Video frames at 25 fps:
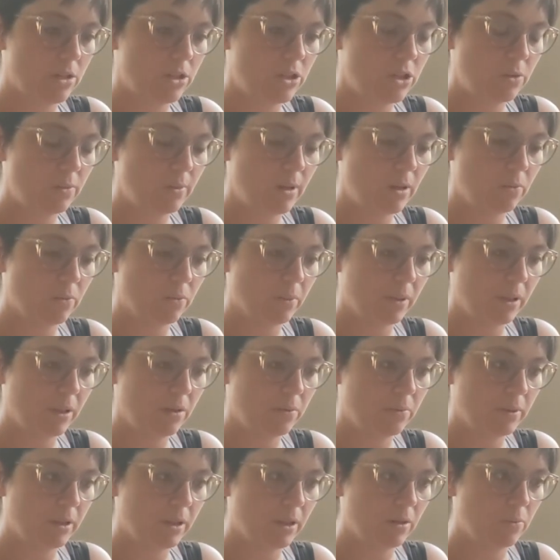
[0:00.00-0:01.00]
doing
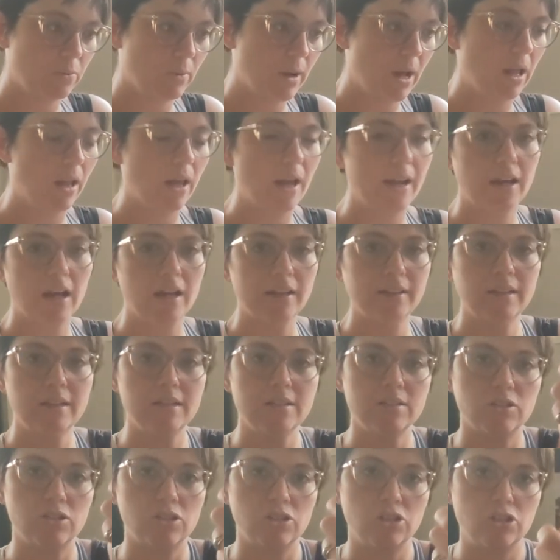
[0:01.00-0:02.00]
really, really well. I got
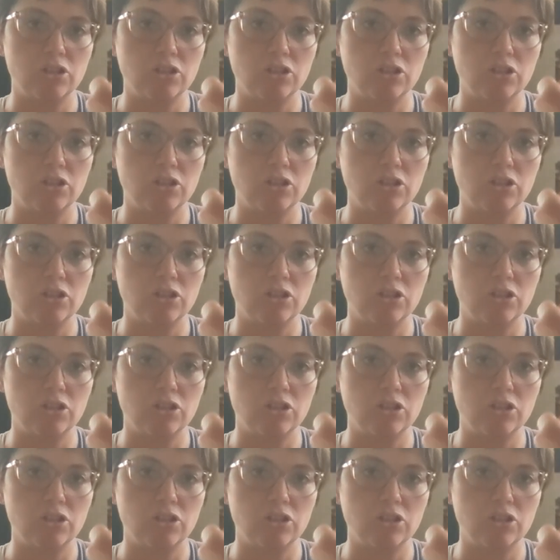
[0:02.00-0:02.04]
these